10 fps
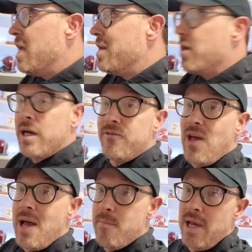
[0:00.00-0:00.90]
None of
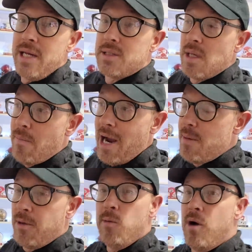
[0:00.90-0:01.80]
that means that Mike
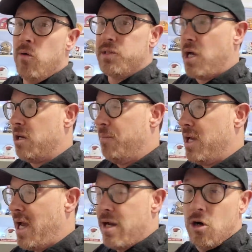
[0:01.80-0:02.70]
Bobo is going to
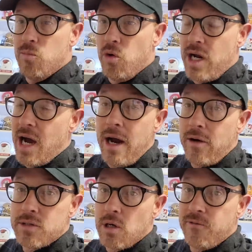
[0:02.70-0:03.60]
be a home run
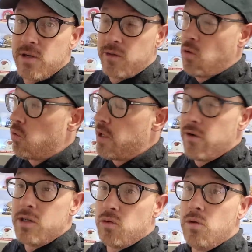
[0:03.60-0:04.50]
hire as offensive
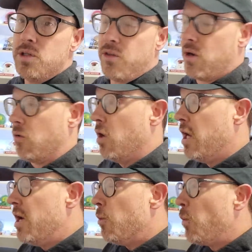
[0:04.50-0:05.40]
coordinator at Georgia, though.
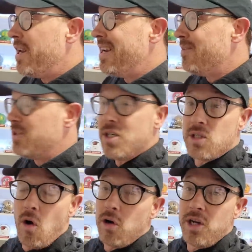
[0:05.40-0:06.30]
We just
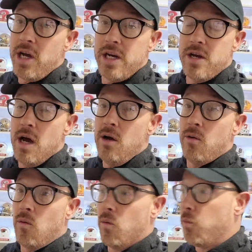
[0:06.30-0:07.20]
aren't going to
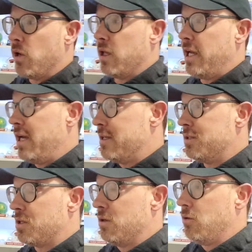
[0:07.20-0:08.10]
know, really,
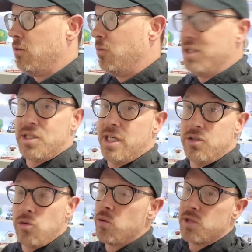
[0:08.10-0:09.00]
until we see
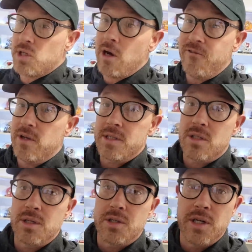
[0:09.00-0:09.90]
Georgia's offense
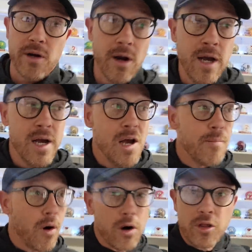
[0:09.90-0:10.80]
this year.
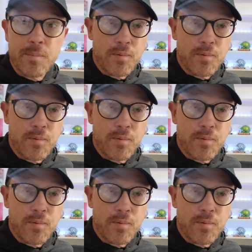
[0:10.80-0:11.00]
Part of the